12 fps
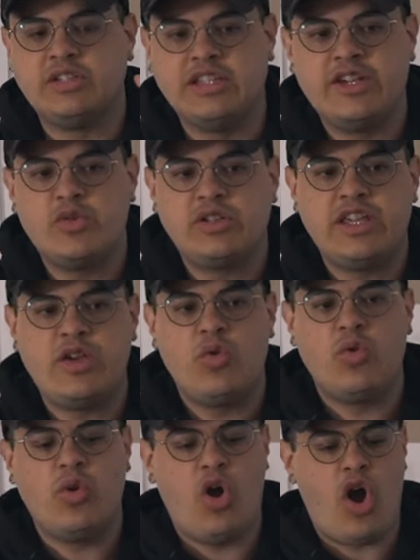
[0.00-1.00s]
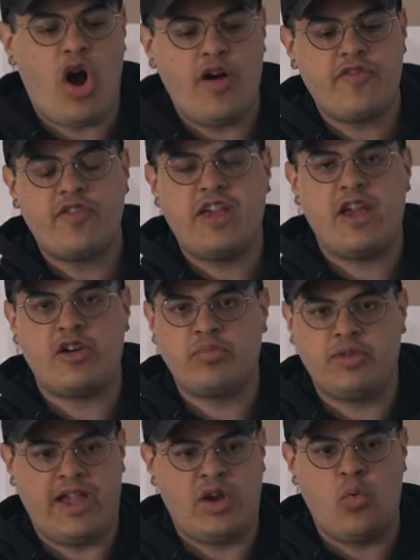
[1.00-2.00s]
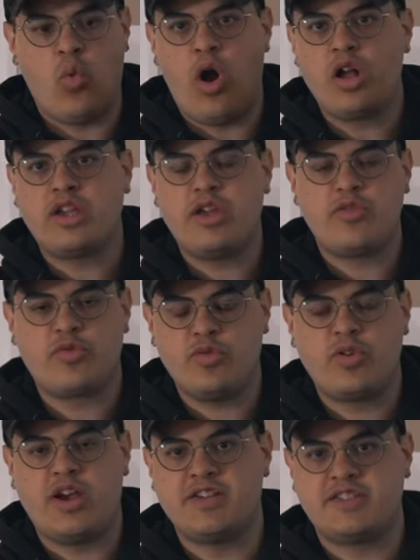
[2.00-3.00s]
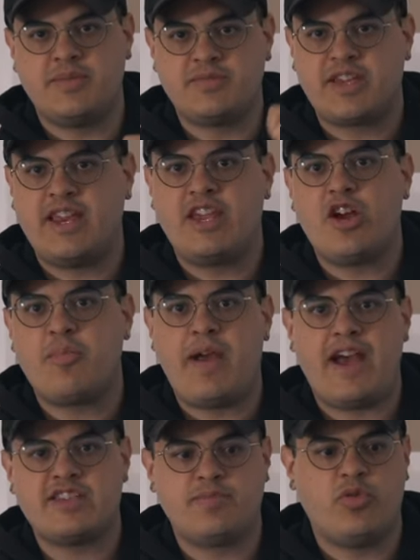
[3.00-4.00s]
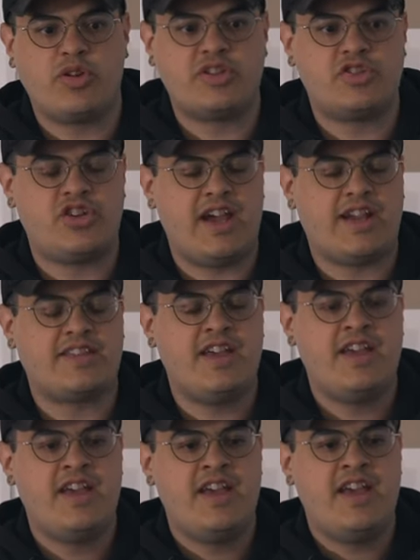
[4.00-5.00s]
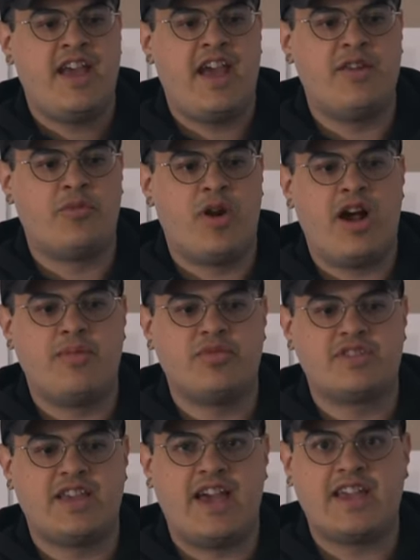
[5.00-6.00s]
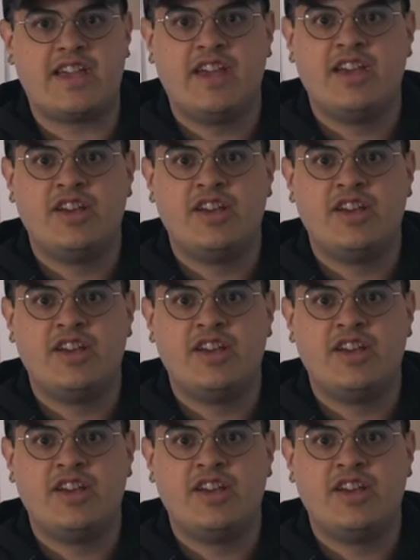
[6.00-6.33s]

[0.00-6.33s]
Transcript: literally off the airplane, walking through customs, getting our passports checked, and Rob was like,